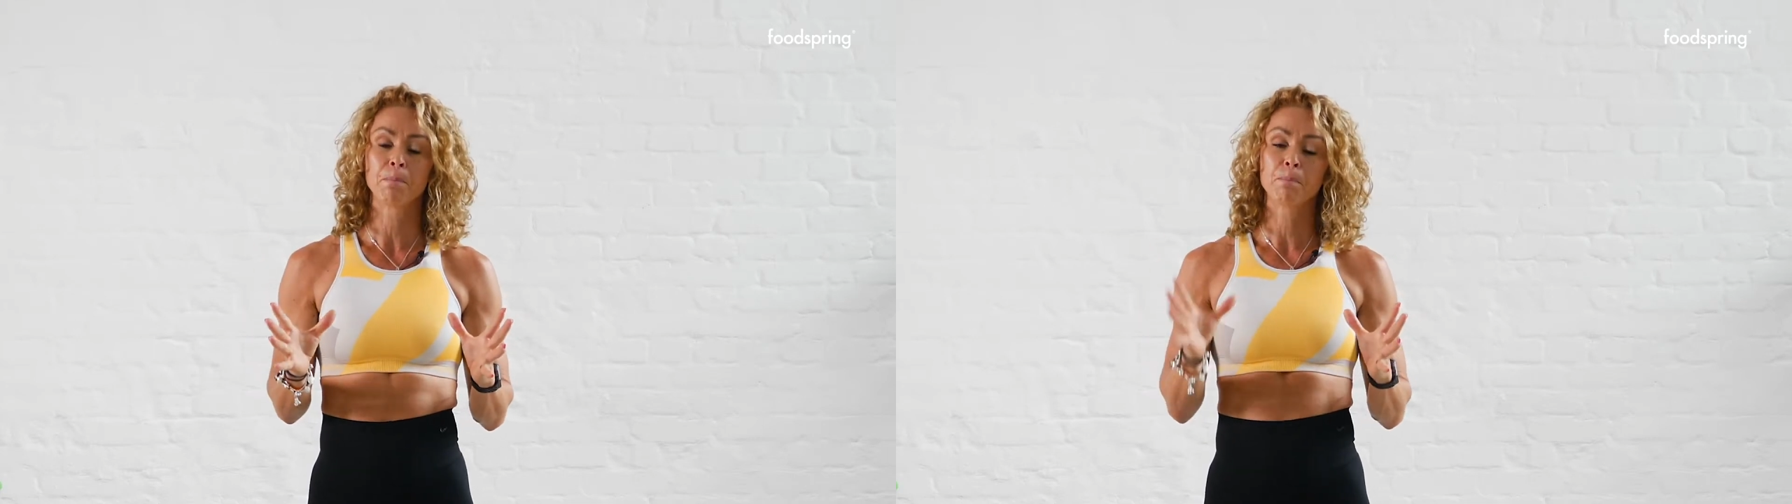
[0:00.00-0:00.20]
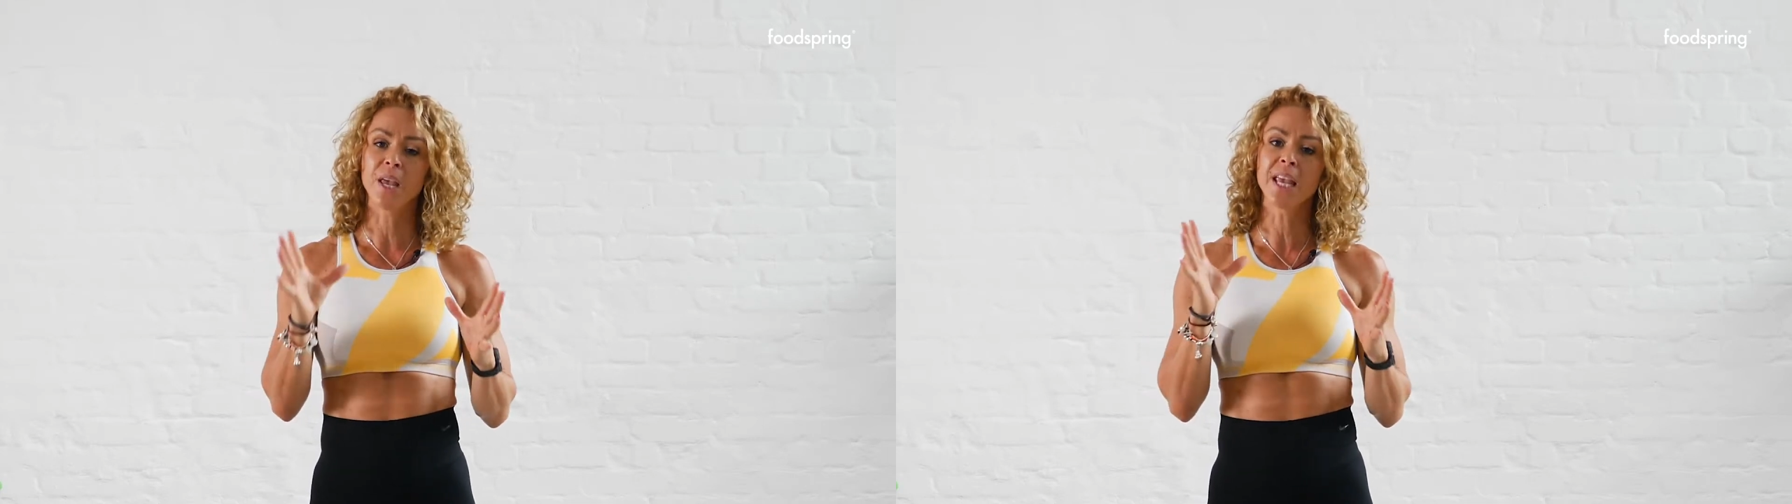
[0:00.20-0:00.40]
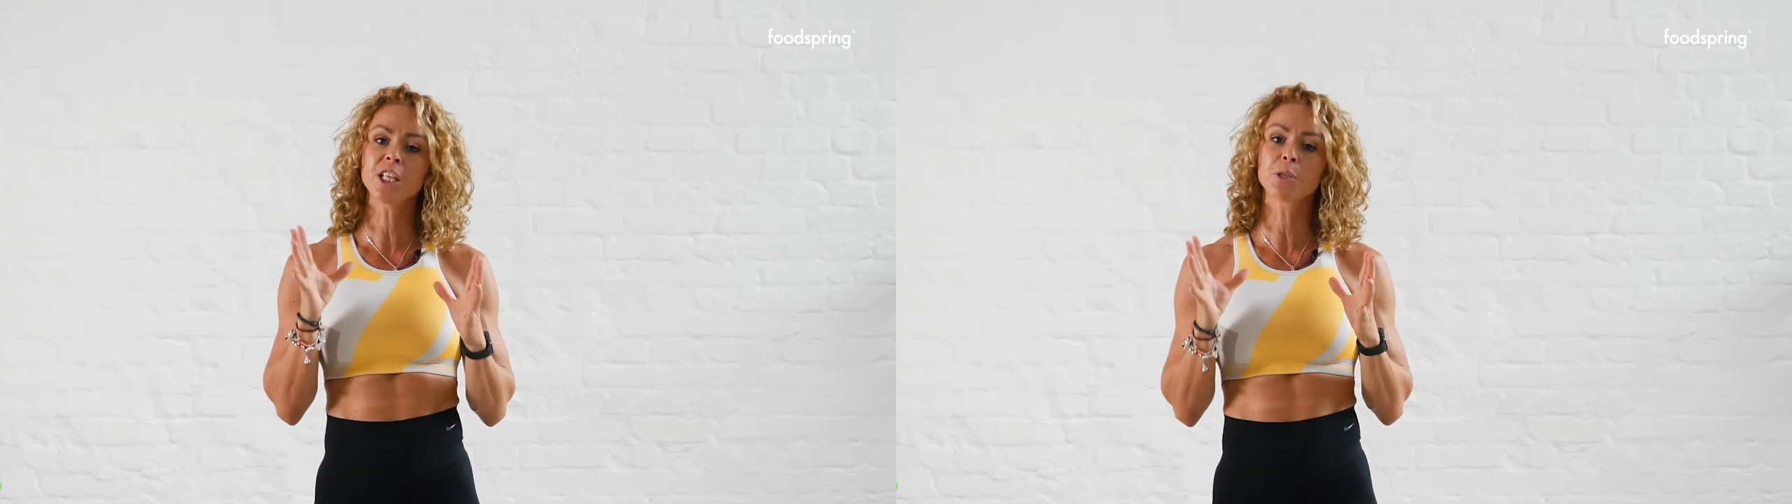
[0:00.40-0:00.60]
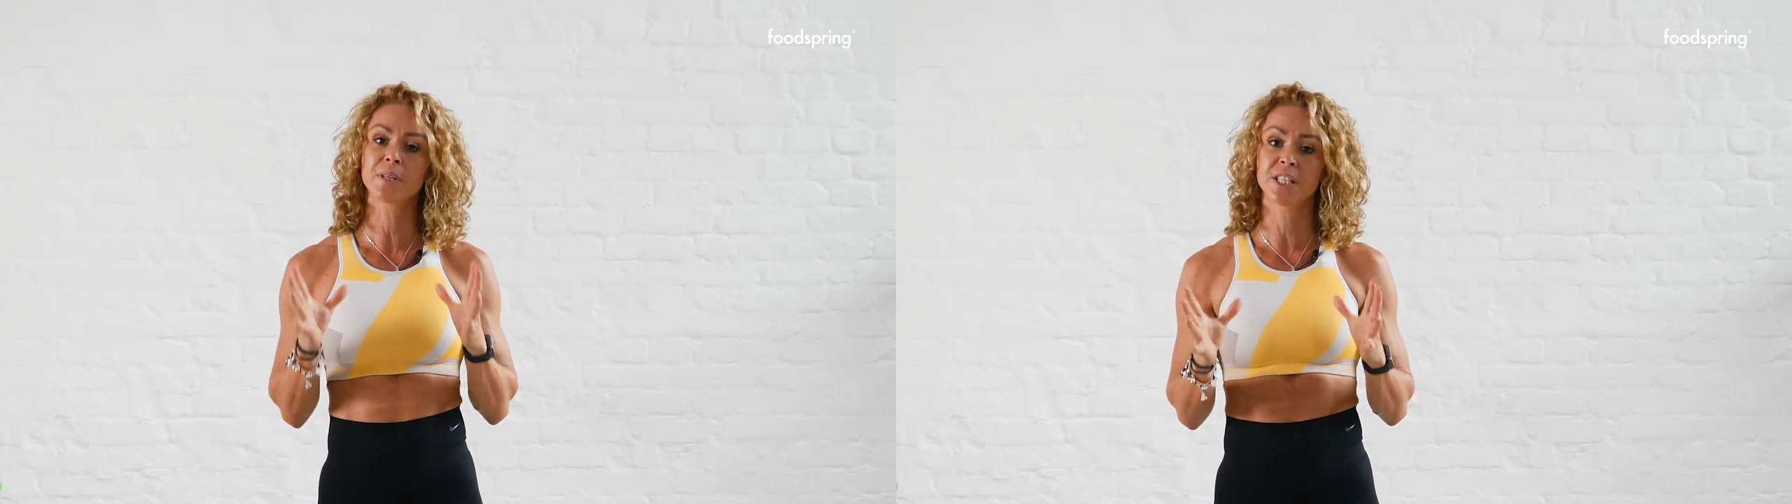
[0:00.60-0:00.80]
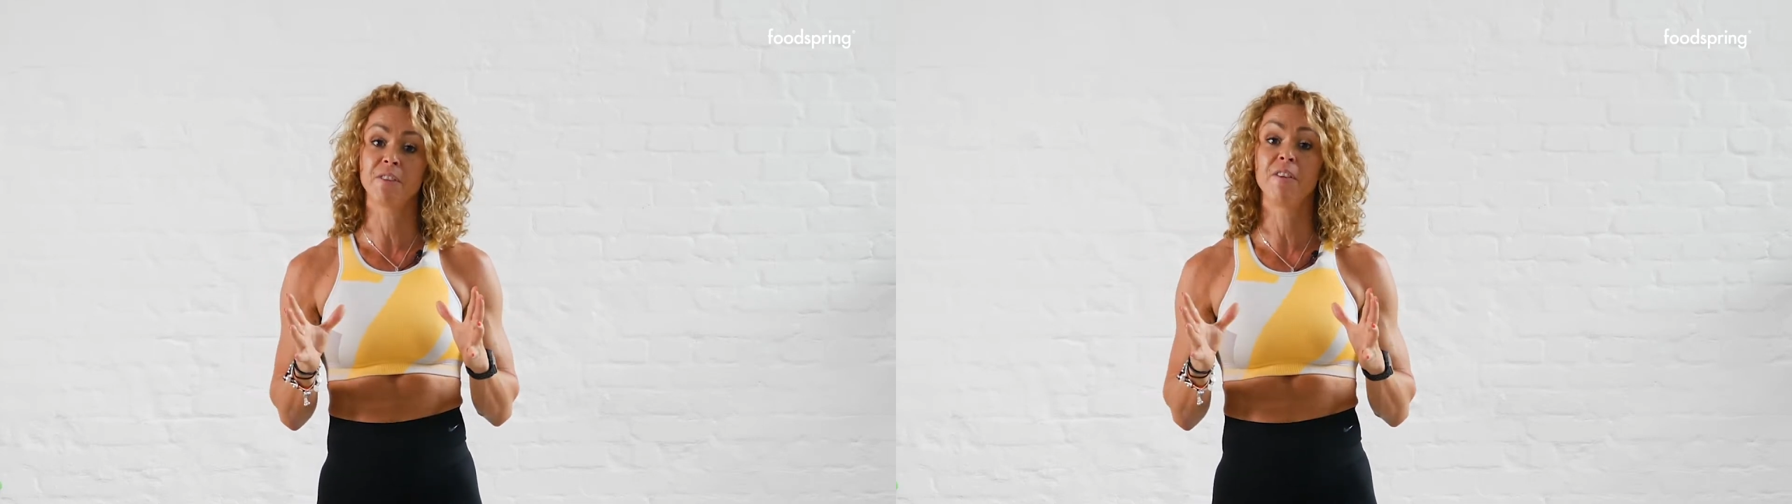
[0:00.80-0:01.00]
Being as
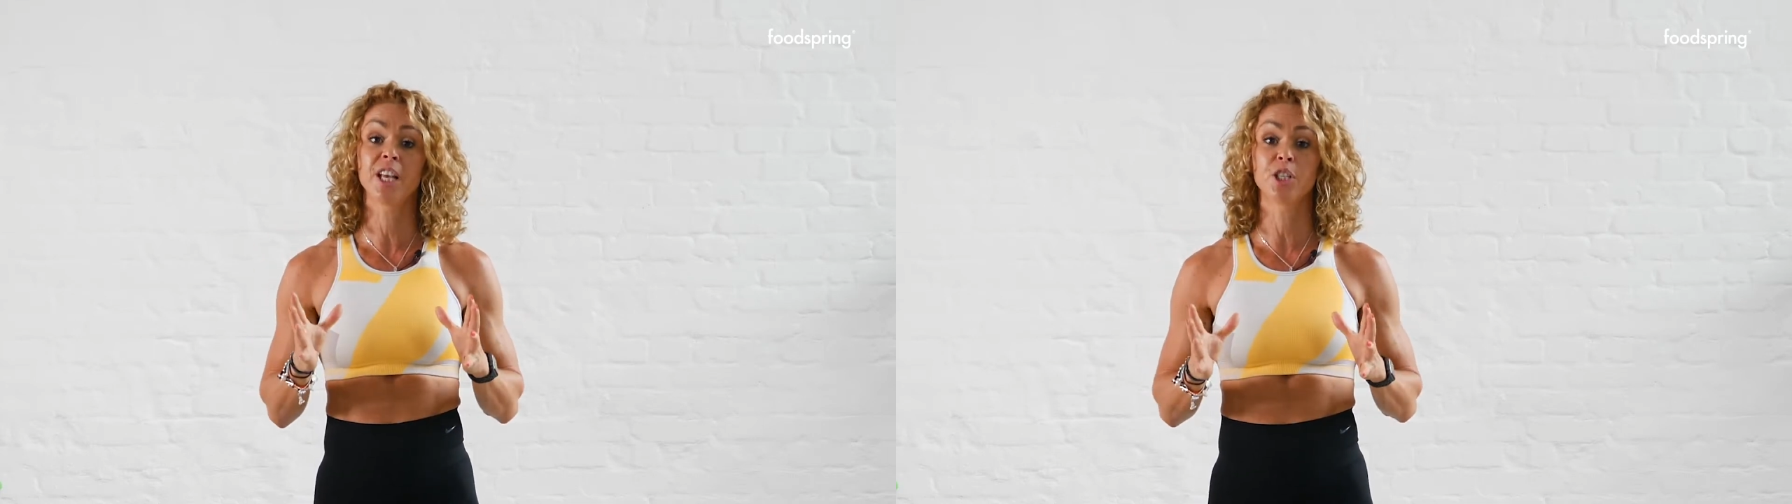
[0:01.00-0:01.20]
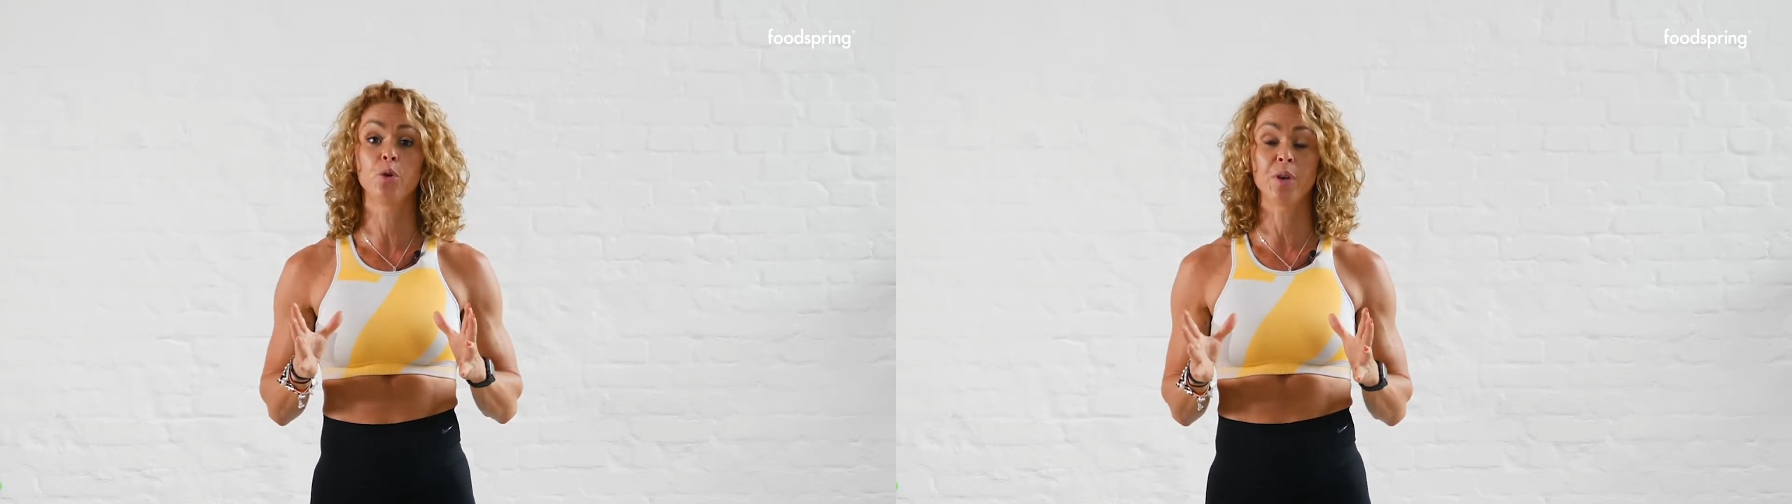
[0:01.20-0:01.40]
specific as you